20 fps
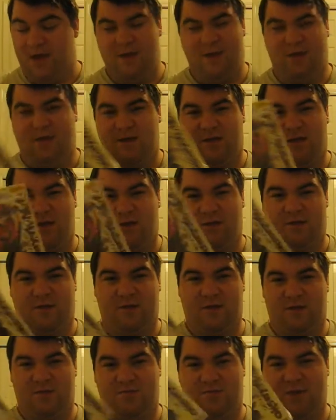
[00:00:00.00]
you can tell
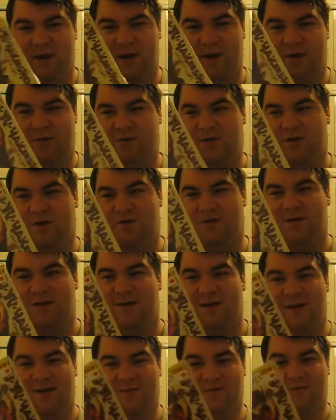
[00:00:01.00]
it's brand new, so
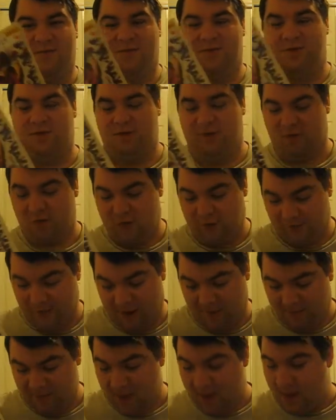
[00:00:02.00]
yeah, still in the shrink
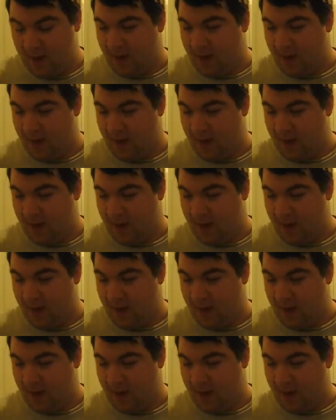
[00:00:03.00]
wrap.